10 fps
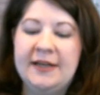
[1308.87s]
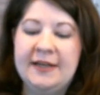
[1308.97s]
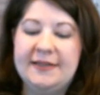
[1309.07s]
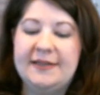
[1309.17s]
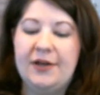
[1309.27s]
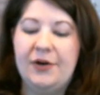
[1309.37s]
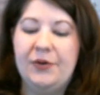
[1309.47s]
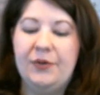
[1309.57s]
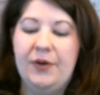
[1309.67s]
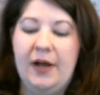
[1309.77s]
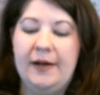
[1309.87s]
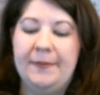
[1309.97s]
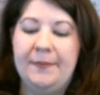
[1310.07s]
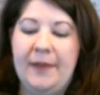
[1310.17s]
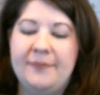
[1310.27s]
So
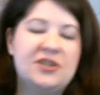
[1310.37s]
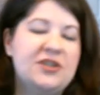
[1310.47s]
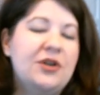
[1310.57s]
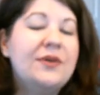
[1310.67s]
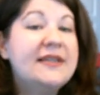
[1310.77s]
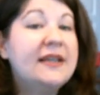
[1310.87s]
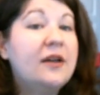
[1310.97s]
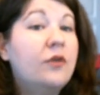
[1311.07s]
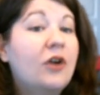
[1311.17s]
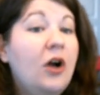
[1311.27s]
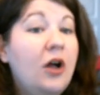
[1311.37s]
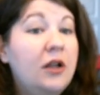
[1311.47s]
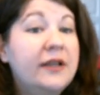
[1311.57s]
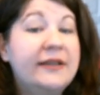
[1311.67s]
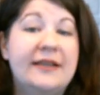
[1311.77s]
um, I'm just noticing
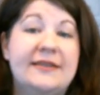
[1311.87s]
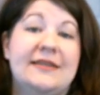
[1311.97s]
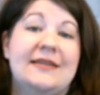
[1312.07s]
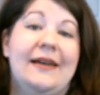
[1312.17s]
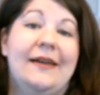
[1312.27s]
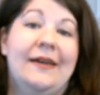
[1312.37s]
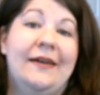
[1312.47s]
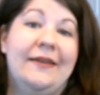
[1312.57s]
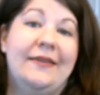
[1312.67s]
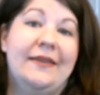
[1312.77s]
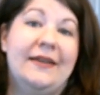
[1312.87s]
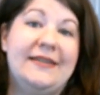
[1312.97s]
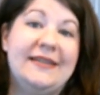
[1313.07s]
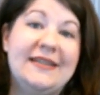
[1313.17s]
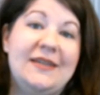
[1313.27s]
overall, unless it's like a
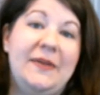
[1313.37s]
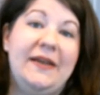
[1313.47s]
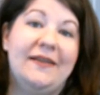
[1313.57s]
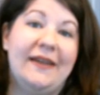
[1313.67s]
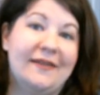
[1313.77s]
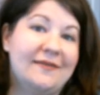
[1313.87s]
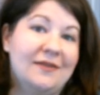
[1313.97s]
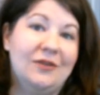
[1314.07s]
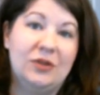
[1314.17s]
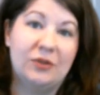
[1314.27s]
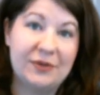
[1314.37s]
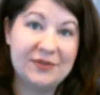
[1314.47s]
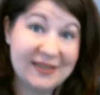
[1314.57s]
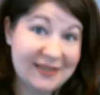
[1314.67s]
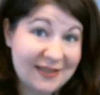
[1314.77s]
Disney, like LuLaRoe
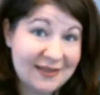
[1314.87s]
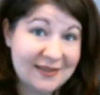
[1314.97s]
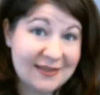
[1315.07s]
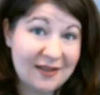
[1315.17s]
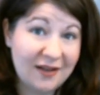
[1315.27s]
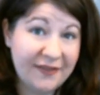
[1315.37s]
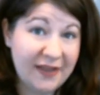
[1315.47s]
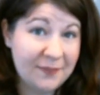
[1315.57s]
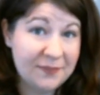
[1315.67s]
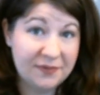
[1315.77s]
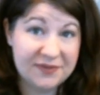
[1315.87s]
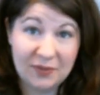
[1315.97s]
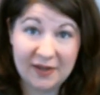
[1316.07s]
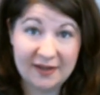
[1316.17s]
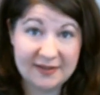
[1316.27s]
Disney's on the
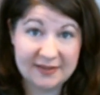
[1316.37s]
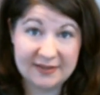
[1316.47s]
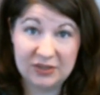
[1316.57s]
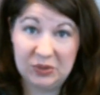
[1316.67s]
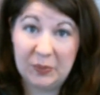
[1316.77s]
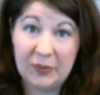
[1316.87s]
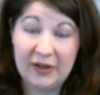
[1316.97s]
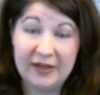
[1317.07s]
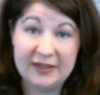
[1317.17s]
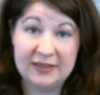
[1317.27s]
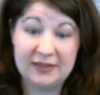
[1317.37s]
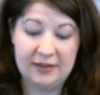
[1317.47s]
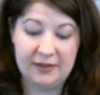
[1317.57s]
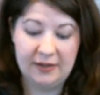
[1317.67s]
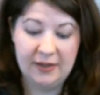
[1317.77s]
upswing because it's a newer product in
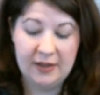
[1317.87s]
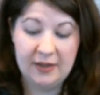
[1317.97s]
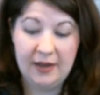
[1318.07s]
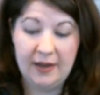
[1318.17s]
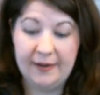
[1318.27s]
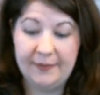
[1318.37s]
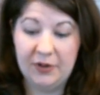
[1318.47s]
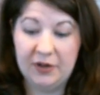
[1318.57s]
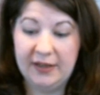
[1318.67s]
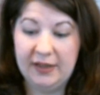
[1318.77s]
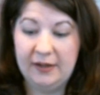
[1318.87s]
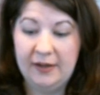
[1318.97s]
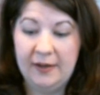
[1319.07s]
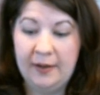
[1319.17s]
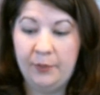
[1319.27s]
the uh, market,
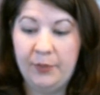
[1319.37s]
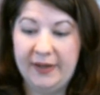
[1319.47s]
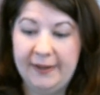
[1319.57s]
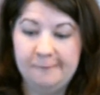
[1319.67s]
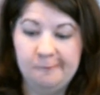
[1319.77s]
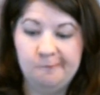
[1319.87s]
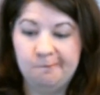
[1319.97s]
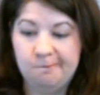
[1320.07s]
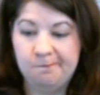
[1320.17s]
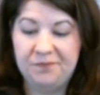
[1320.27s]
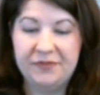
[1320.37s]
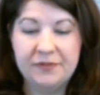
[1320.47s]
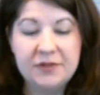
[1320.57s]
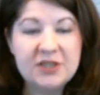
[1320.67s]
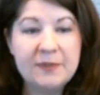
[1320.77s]
but
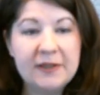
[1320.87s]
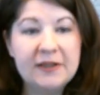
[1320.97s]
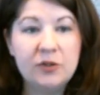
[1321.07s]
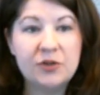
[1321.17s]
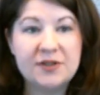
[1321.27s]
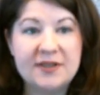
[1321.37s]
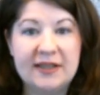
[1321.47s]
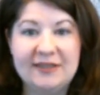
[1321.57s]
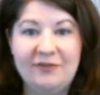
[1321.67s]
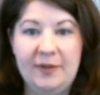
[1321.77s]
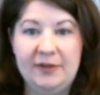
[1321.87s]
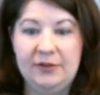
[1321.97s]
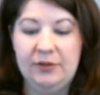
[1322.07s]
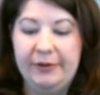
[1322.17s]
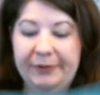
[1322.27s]
just be a little more selective about
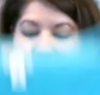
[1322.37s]
LuLaRoe